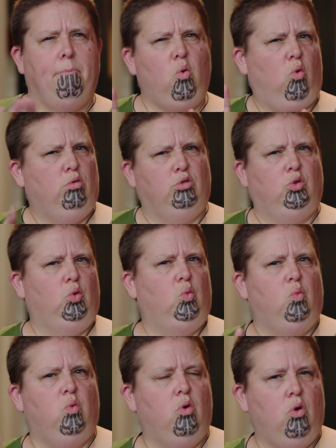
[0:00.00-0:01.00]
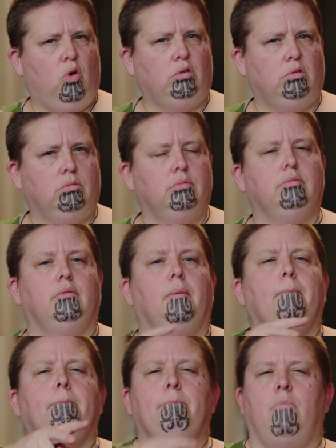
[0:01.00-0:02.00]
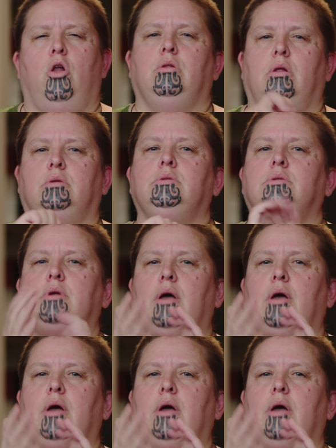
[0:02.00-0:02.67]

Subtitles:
board and monitors the New